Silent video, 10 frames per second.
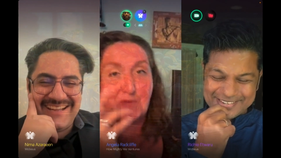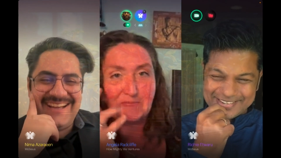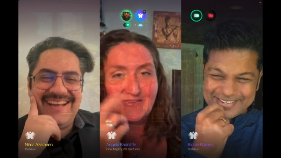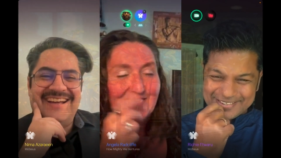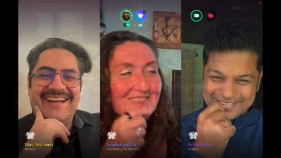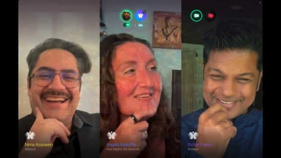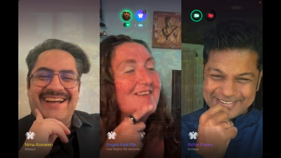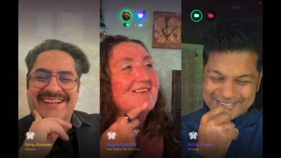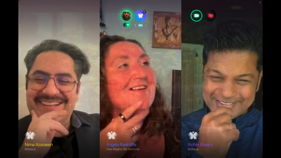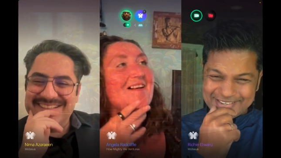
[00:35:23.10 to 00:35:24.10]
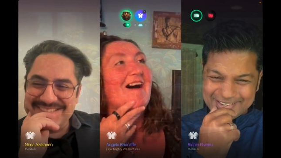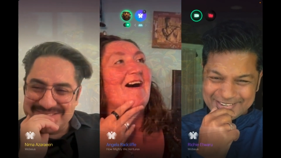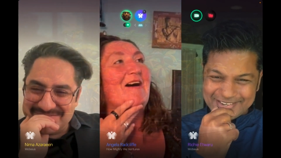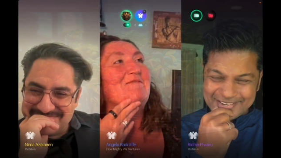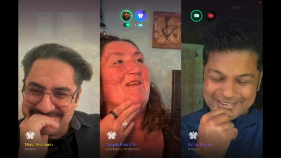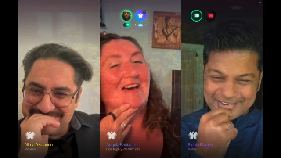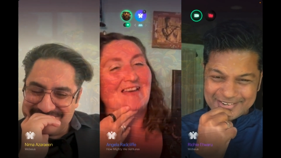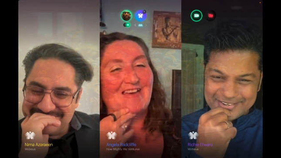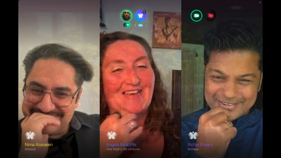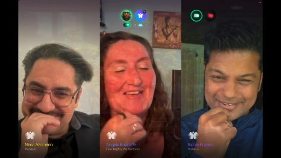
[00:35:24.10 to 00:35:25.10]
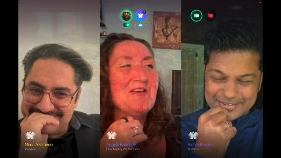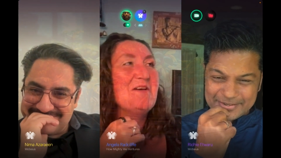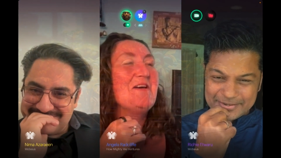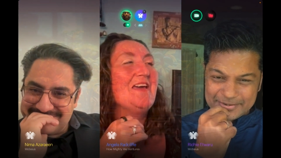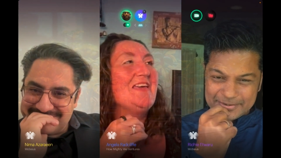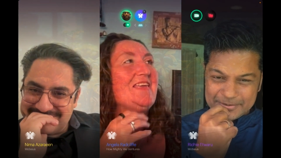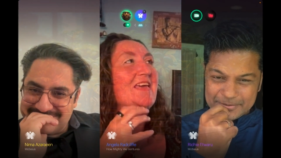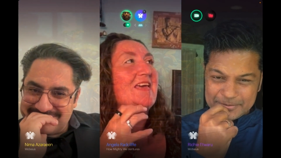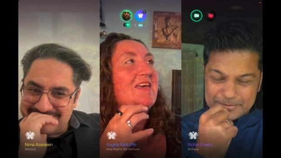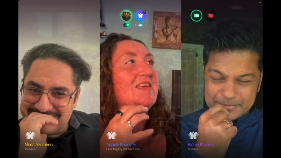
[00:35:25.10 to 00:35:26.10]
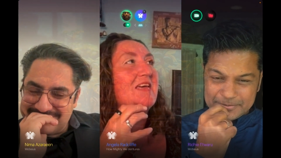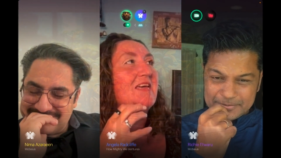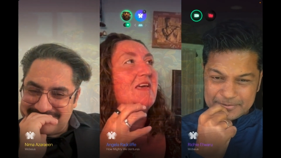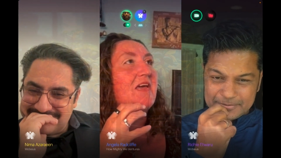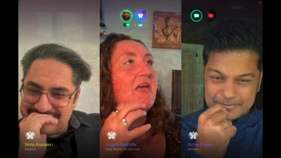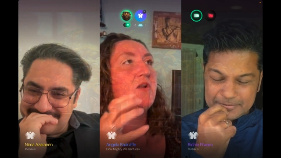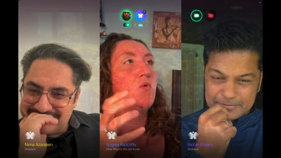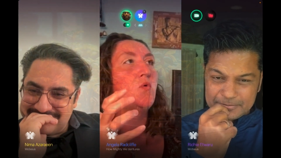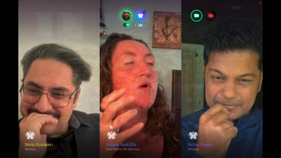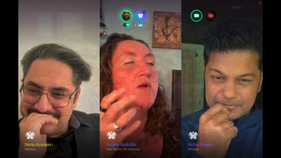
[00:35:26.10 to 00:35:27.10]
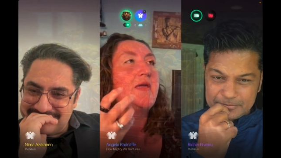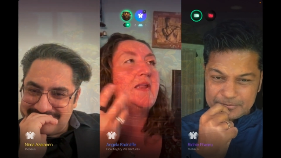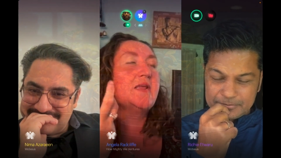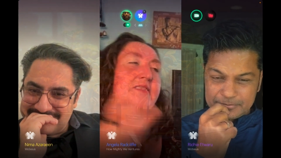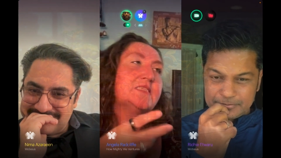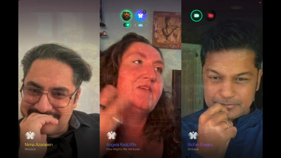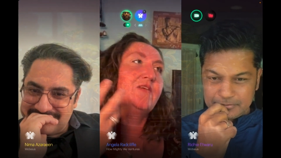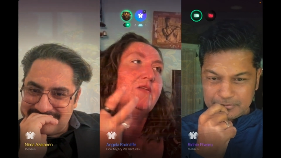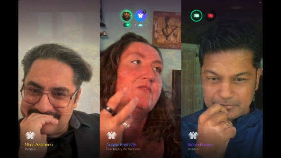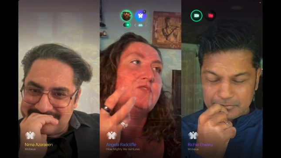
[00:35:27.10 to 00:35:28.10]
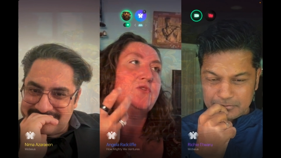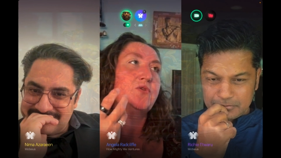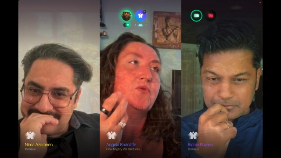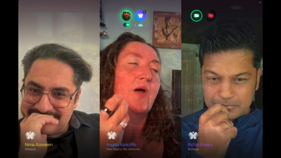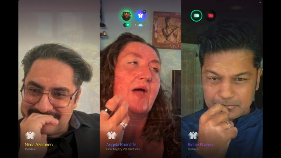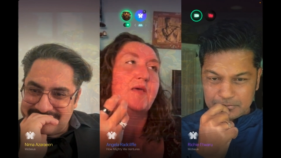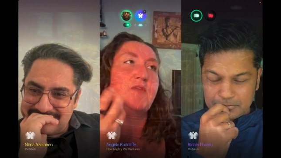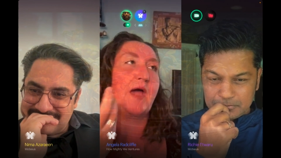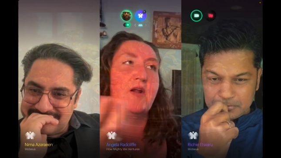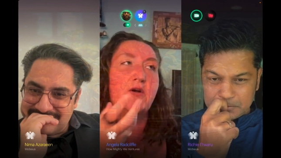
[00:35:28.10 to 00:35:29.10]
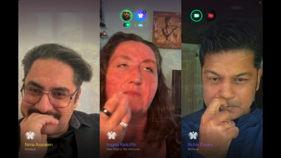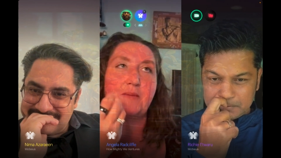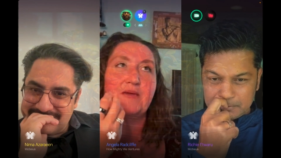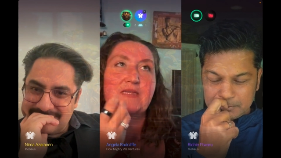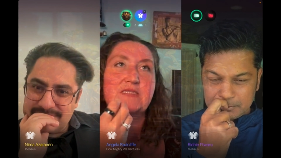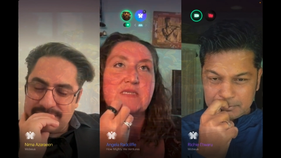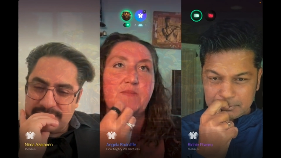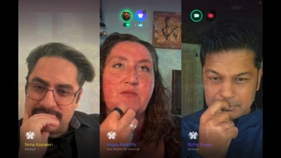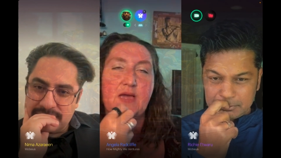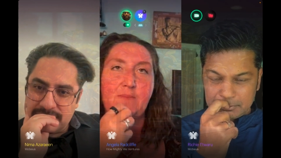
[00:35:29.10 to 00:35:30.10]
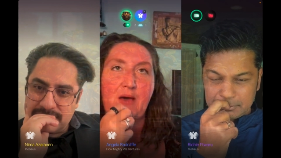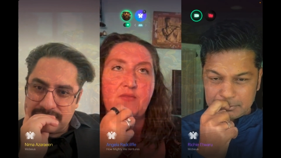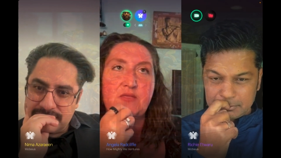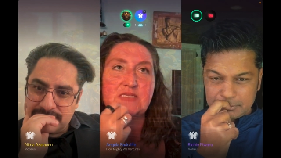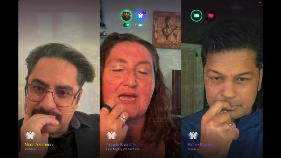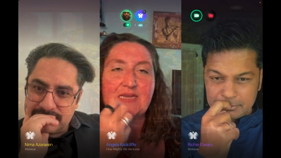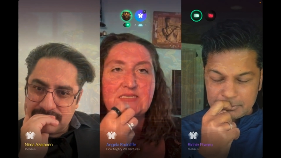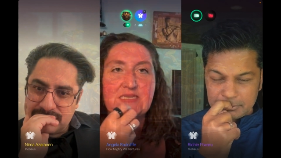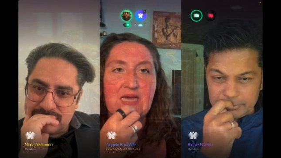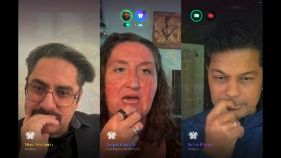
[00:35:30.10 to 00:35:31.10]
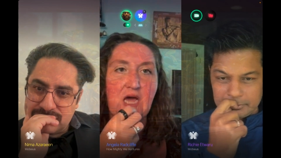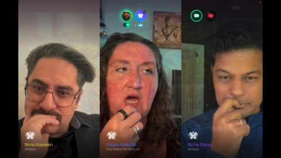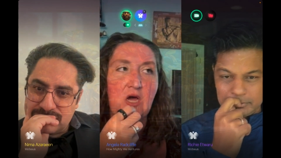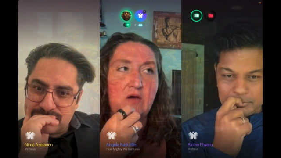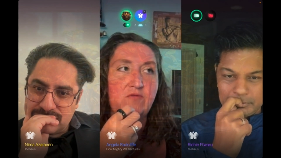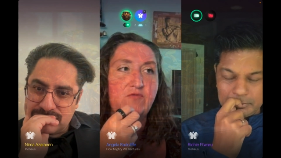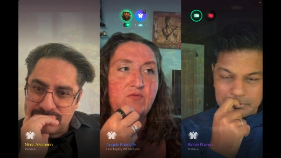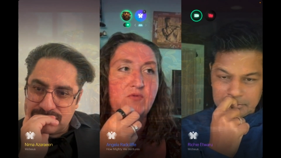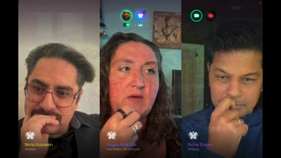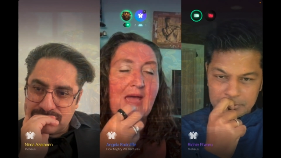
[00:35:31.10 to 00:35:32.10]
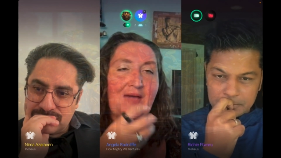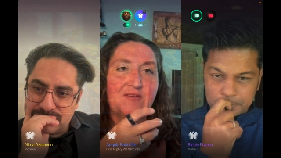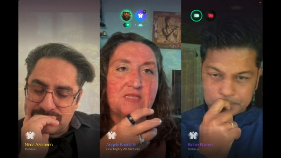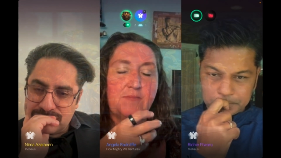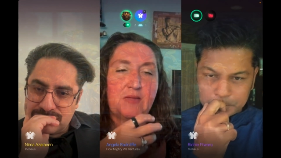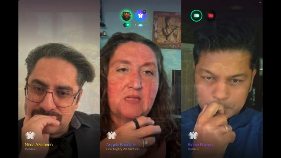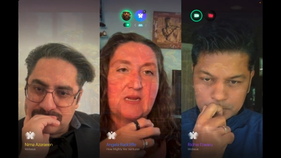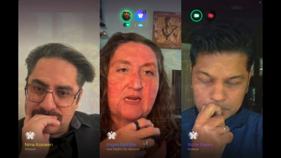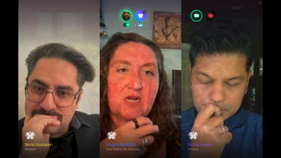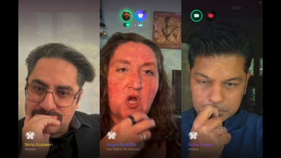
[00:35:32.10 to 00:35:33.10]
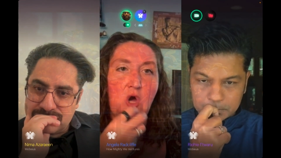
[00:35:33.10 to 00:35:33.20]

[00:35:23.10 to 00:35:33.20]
Speaker 1: apple, please. um, yeah, and or and it's even too. I, I don't know. Maybe it's something about this idea of having the ability to